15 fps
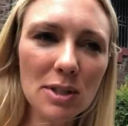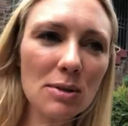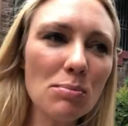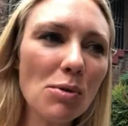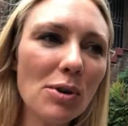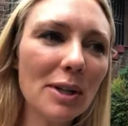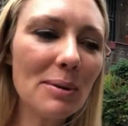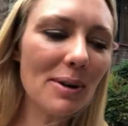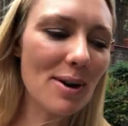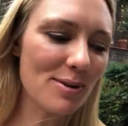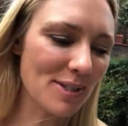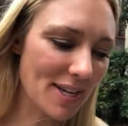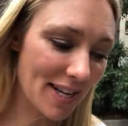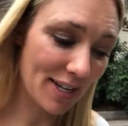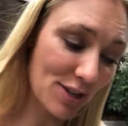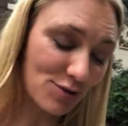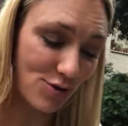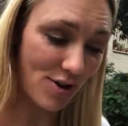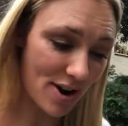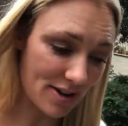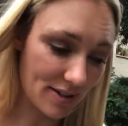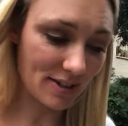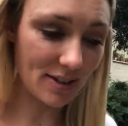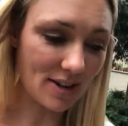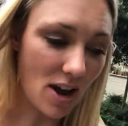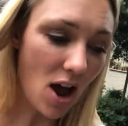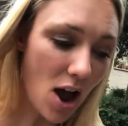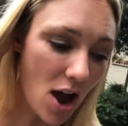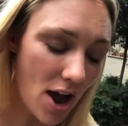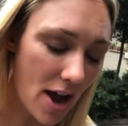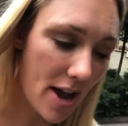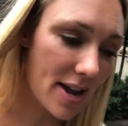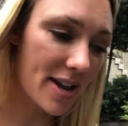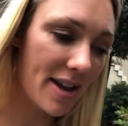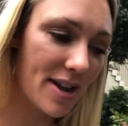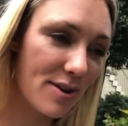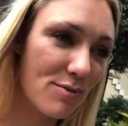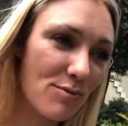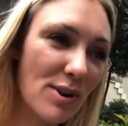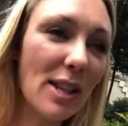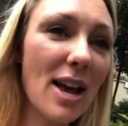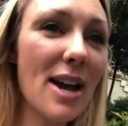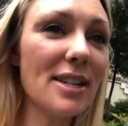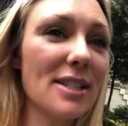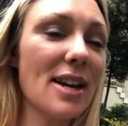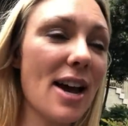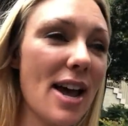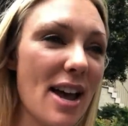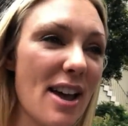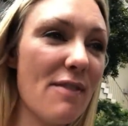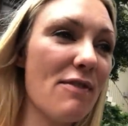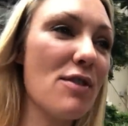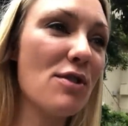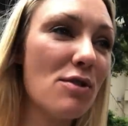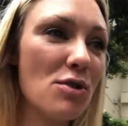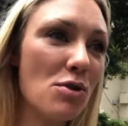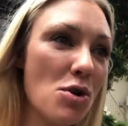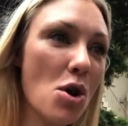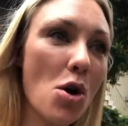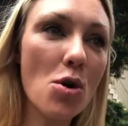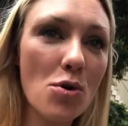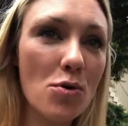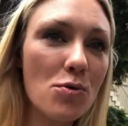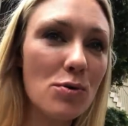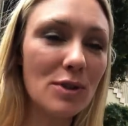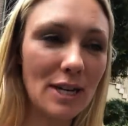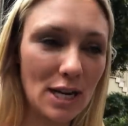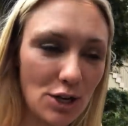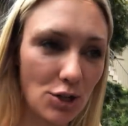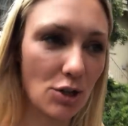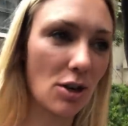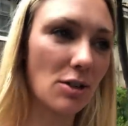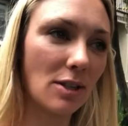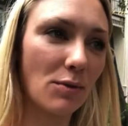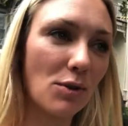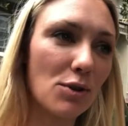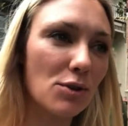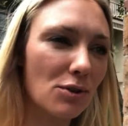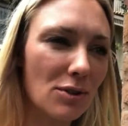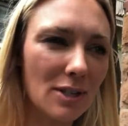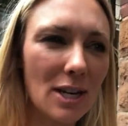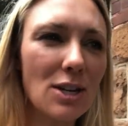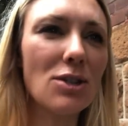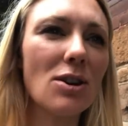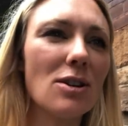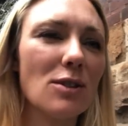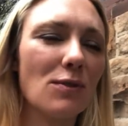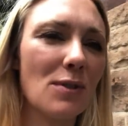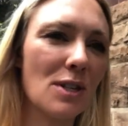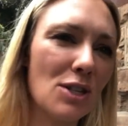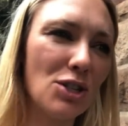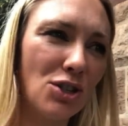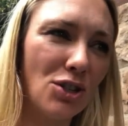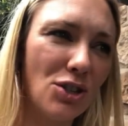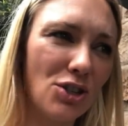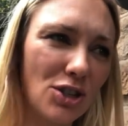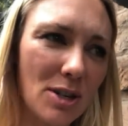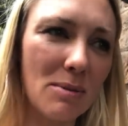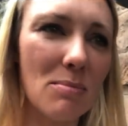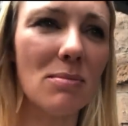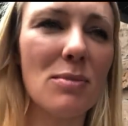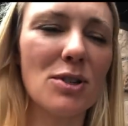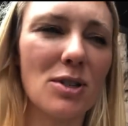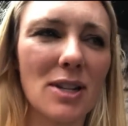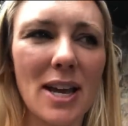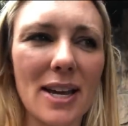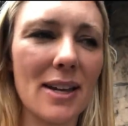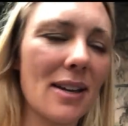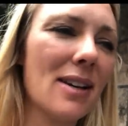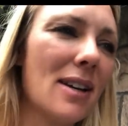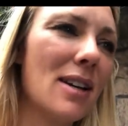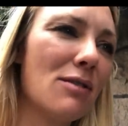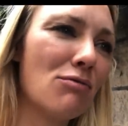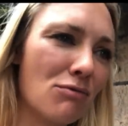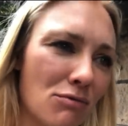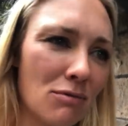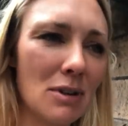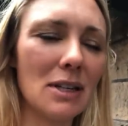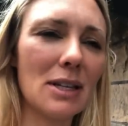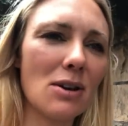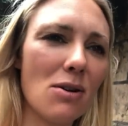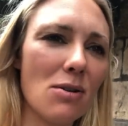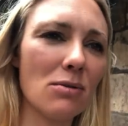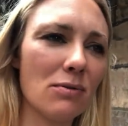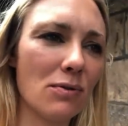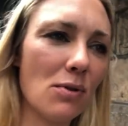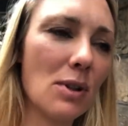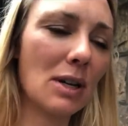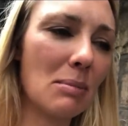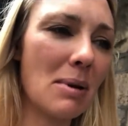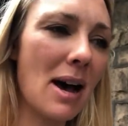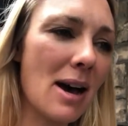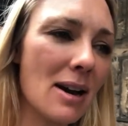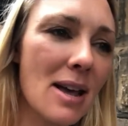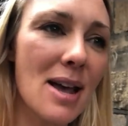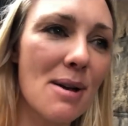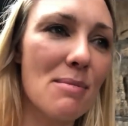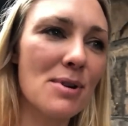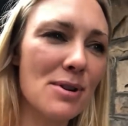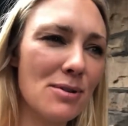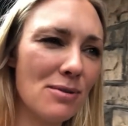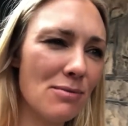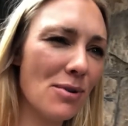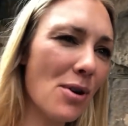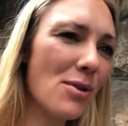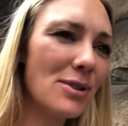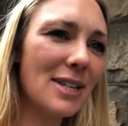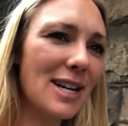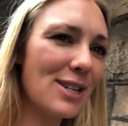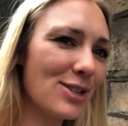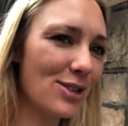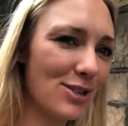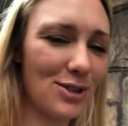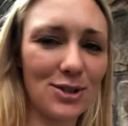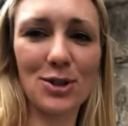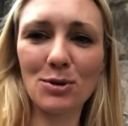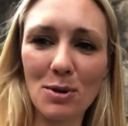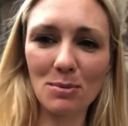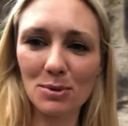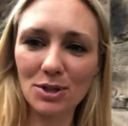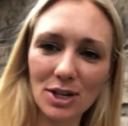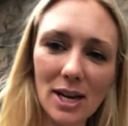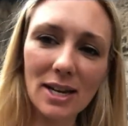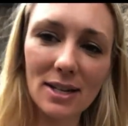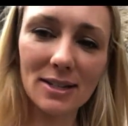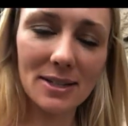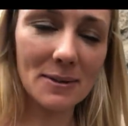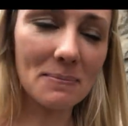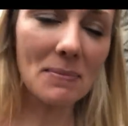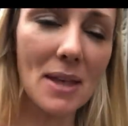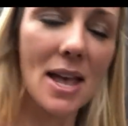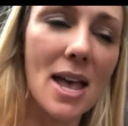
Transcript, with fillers: this morning when I was getting dressed, I realized I have no t-shirts. I've got t-shirts for the gym, which are like really old and falling apart, but no t-shirts, just do it with jeans.